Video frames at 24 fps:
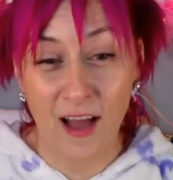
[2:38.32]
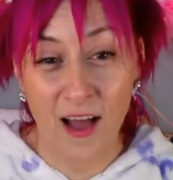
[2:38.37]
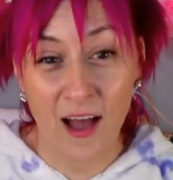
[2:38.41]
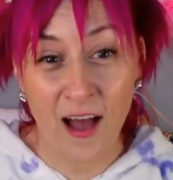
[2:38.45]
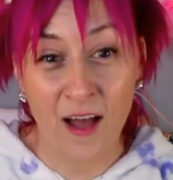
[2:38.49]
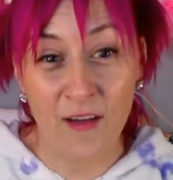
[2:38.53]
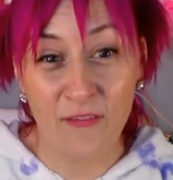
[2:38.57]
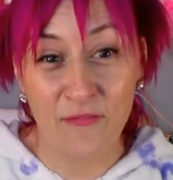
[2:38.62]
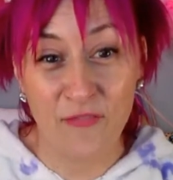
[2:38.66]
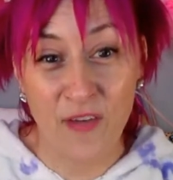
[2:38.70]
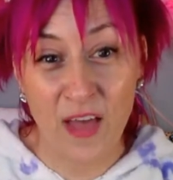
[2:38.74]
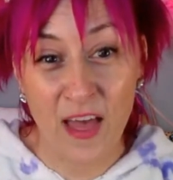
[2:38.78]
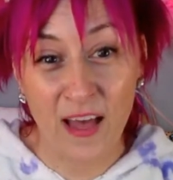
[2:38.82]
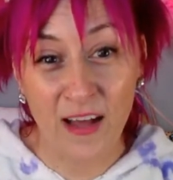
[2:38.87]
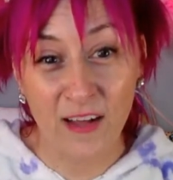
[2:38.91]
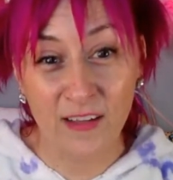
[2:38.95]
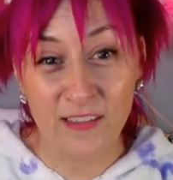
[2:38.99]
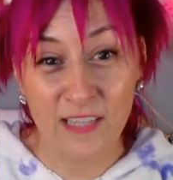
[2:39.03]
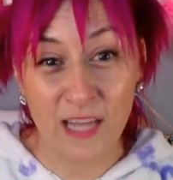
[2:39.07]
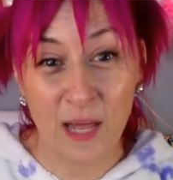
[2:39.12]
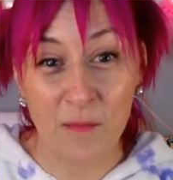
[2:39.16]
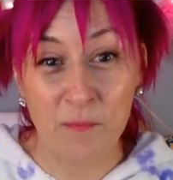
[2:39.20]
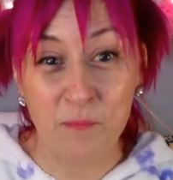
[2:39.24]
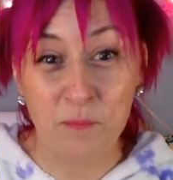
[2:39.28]
I
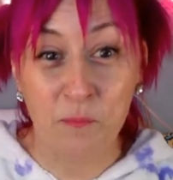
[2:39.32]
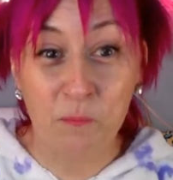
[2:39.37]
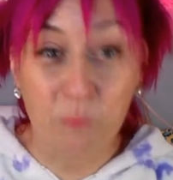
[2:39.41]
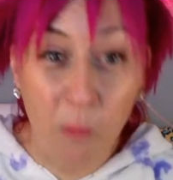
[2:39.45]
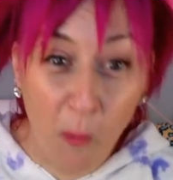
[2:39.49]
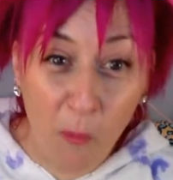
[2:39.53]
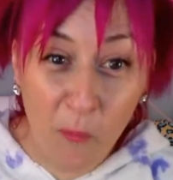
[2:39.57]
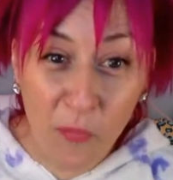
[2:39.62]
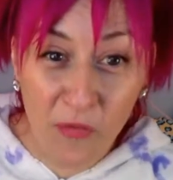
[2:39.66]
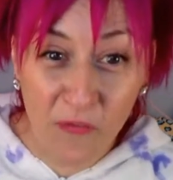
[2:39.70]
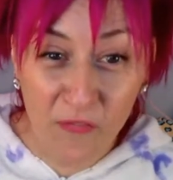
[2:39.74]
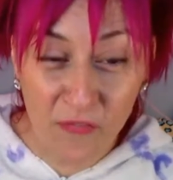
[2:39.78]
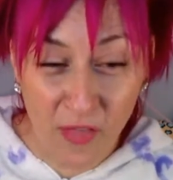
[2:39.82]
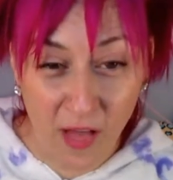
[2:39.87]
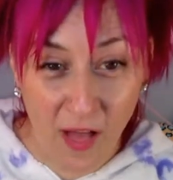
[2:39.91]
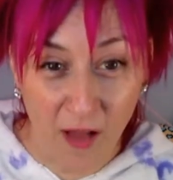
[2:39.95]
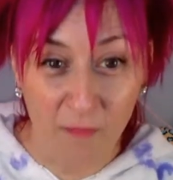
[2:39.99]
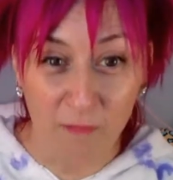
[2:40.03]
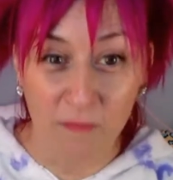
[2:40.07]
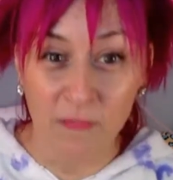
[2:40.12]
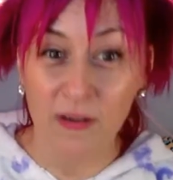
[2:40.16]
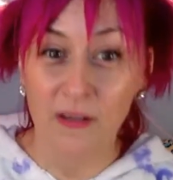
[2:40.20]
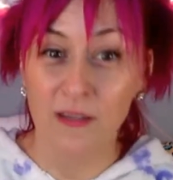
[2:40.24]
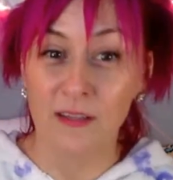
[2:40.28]
failed at both of
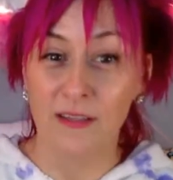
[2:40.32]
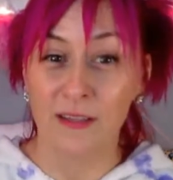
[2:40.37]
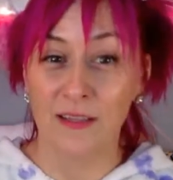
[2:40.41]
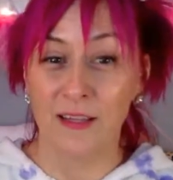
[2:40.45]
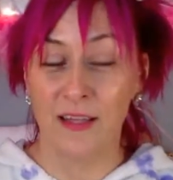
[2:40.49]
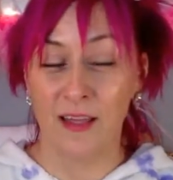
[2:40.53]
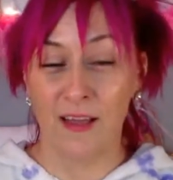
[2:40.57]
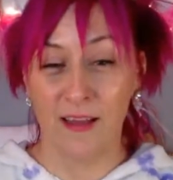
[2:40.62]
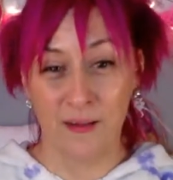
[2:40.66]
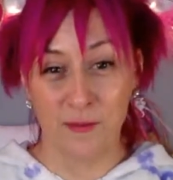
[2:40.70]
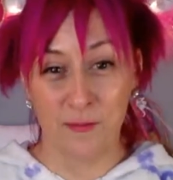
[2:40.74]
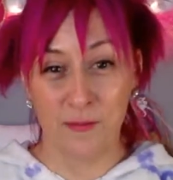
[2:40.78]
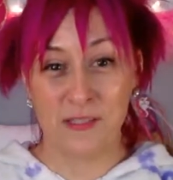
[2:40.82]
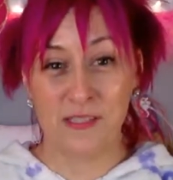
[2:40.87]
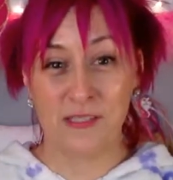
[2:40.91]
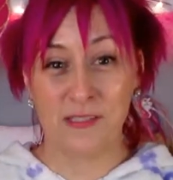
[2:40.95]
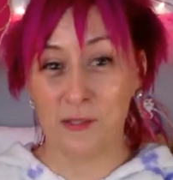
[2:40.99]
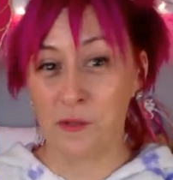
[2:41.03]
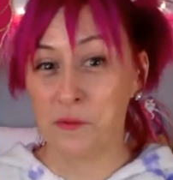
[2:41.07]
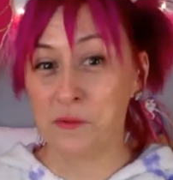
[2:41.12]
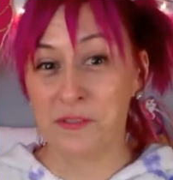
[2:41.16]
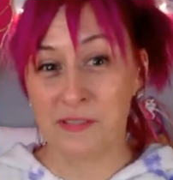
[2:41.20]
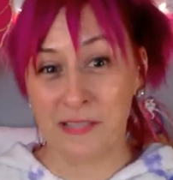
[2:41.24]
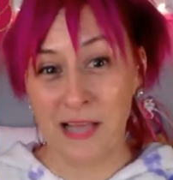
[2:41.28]
them, and it was
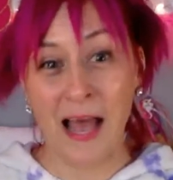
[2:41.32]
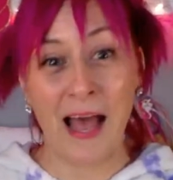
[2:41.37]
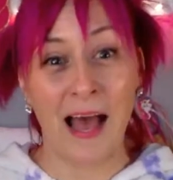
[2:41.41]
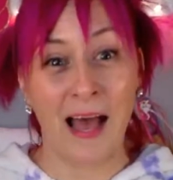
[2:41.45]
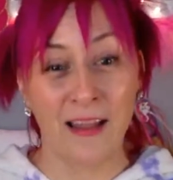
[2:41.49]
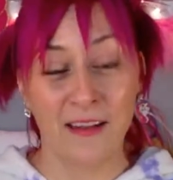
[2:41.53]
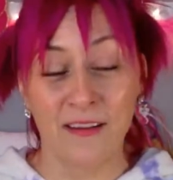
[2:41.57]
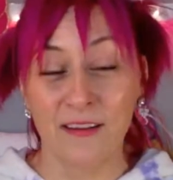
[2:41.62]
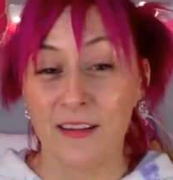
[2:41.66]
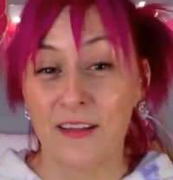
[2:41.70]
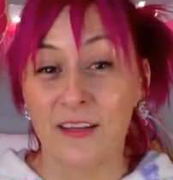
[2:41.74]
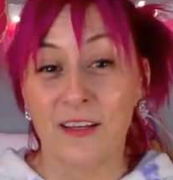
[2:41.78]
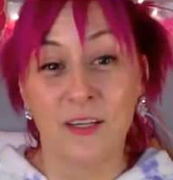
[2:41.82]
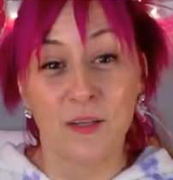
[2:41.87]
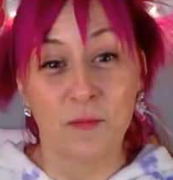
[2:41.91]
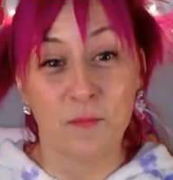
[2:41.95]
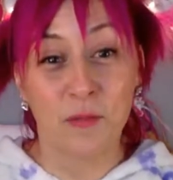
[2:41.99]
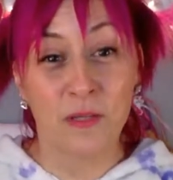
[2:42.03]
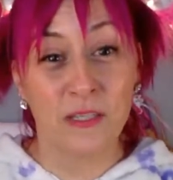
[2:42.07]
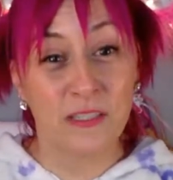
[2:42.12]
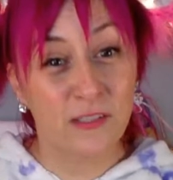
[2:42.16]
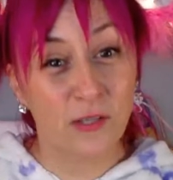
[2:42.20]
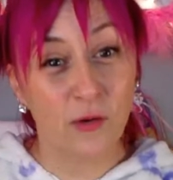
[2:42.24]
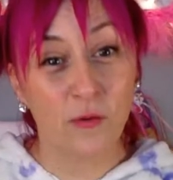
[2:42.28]
so sad,
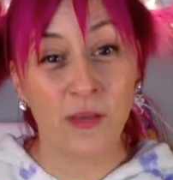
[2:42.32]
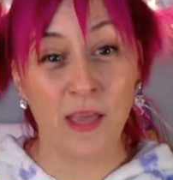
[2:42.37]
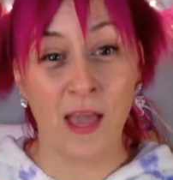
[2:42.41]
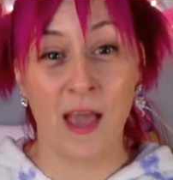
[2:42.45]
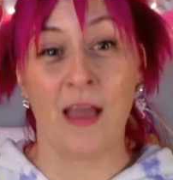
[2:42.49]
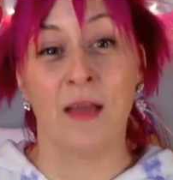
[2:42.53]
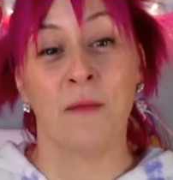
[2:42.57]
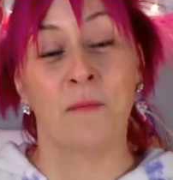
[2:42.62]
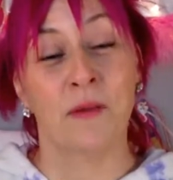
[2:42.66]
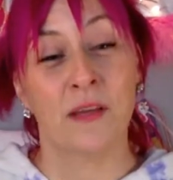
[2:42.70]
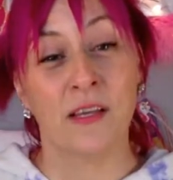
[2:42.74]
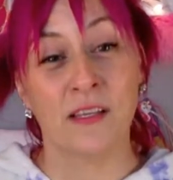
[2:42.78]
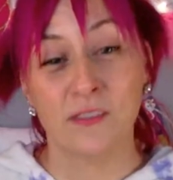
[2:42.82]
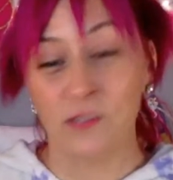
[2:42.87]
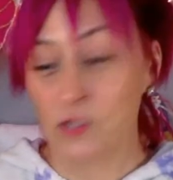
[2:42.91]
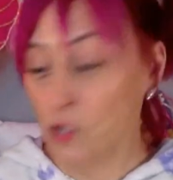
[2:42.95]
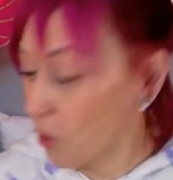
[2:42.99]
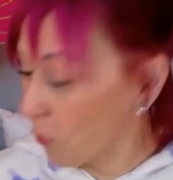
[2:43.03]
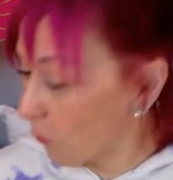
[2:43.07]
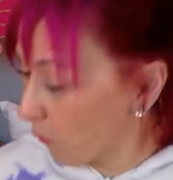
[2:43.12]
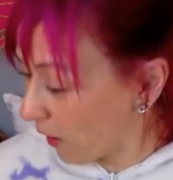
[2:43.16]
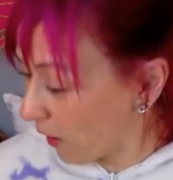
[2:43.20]
but it's okay because you know